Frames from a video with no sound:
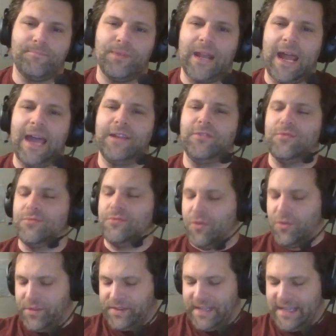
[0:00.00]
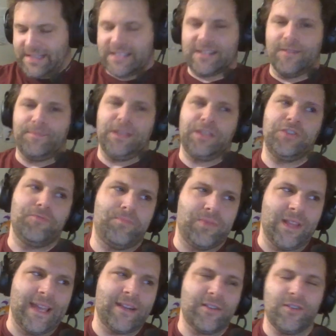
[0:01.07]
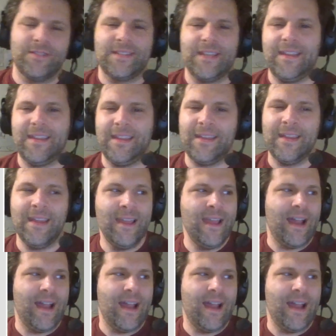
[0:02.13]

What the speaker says: But I don't know that that's something you plan on taking.